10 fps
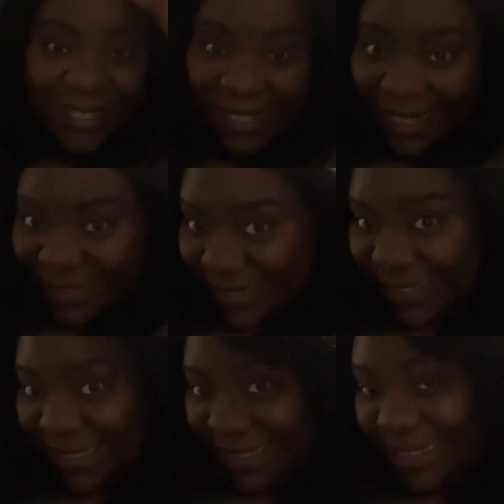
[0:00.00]
Like
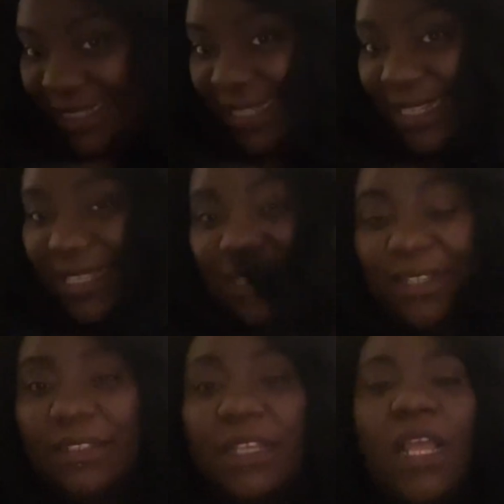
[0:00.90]
this
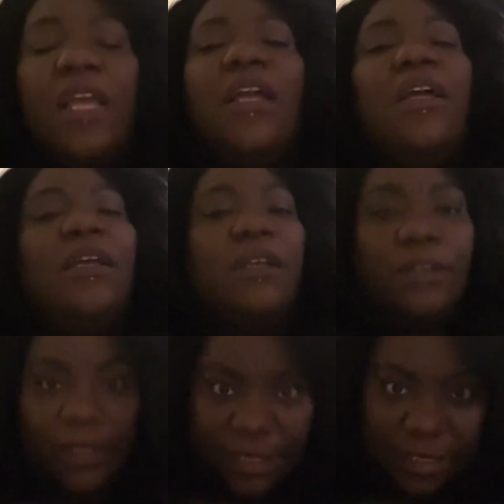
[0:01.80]
is
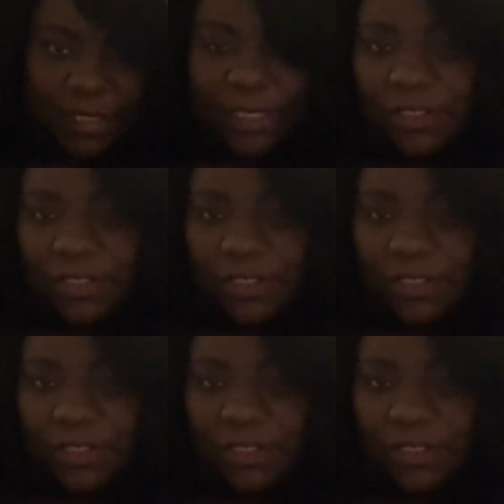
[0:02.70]
crazy.